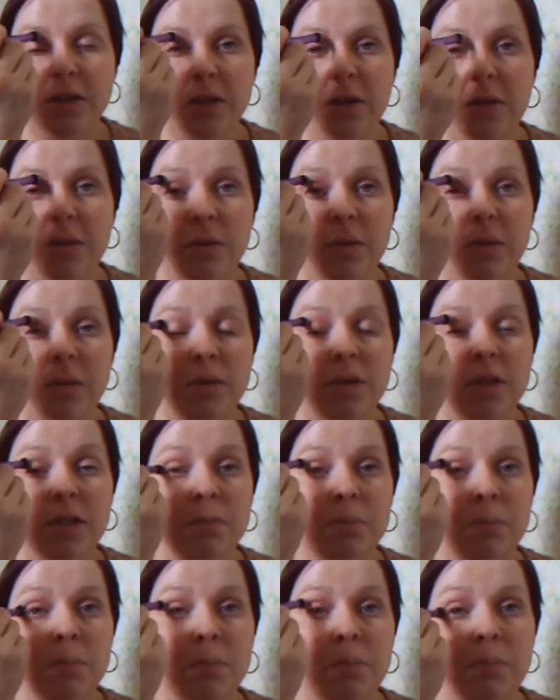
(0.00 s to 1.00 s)
to
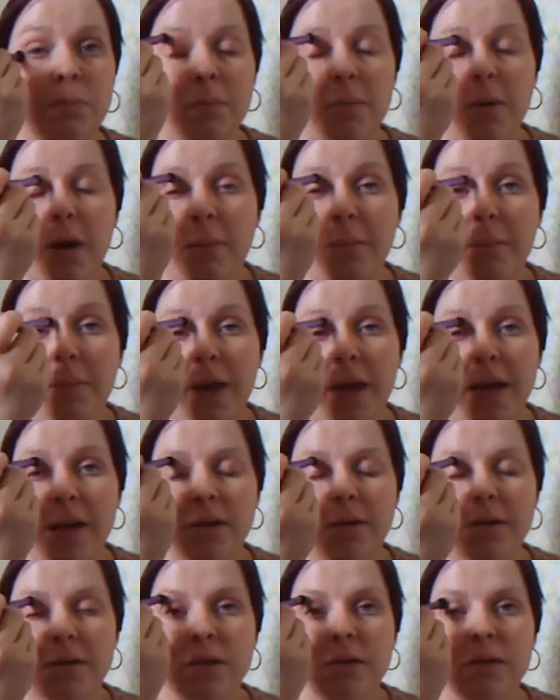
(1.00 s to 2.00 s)
just like
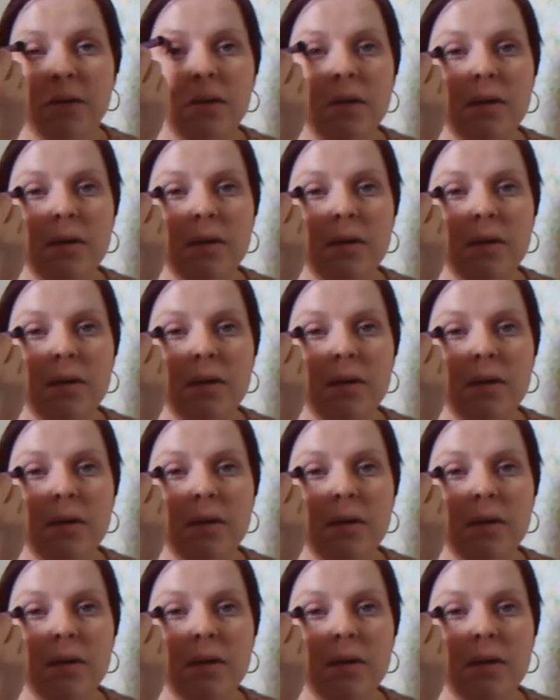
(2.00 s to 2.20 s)
blend